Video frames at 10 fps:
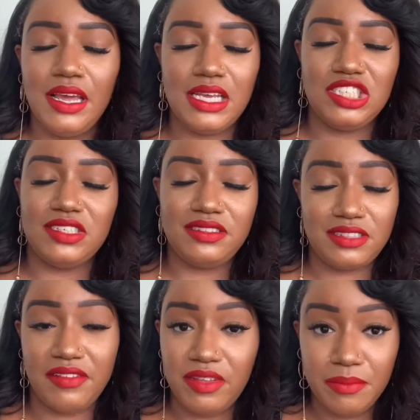in just
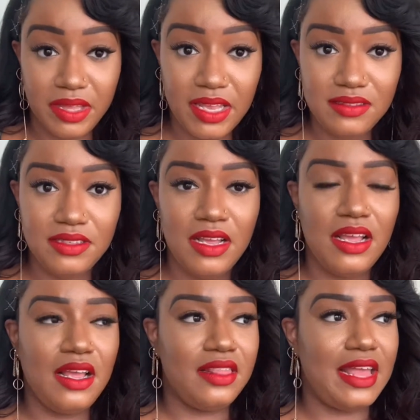seven months
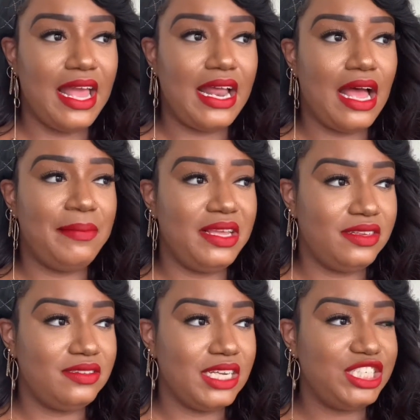that I'm
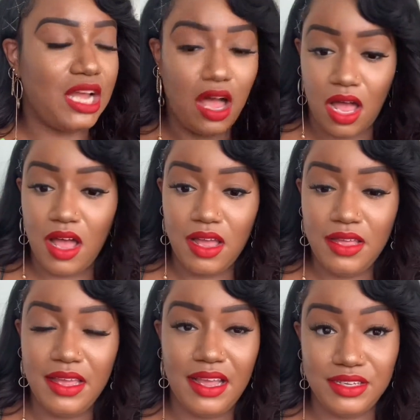in such
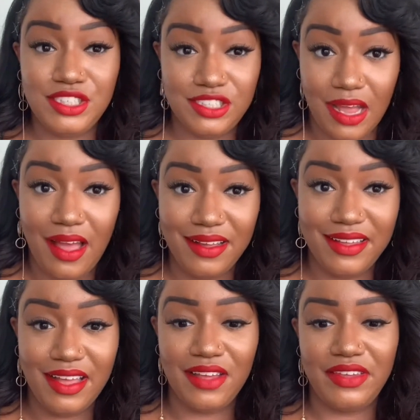awe and
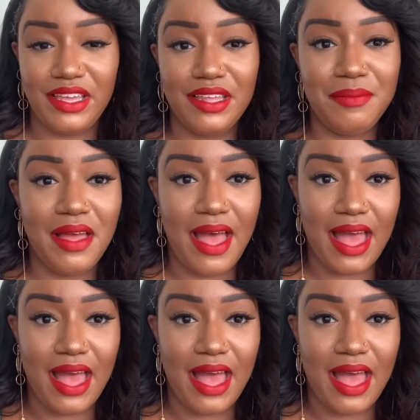shock of him.